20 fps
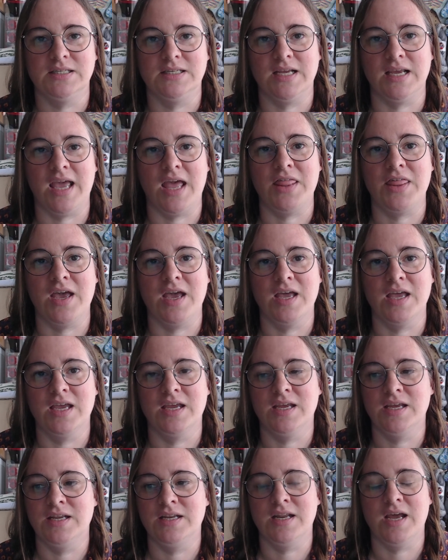together
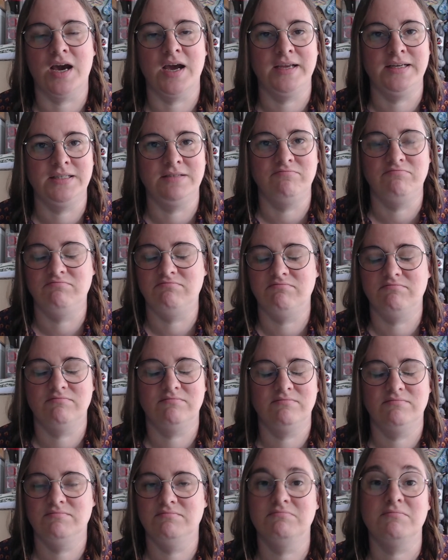and I
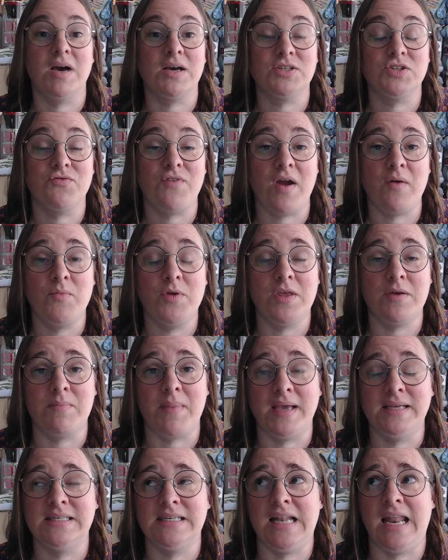mucks around with it
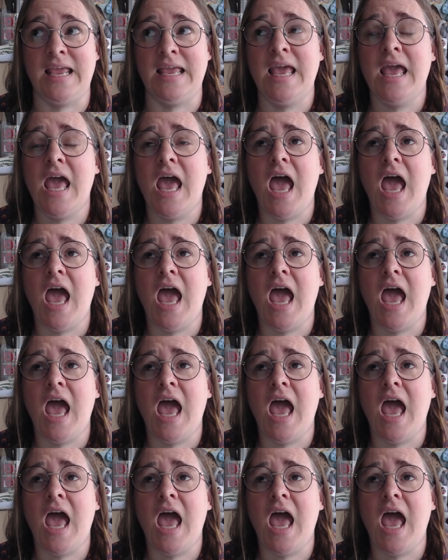basically.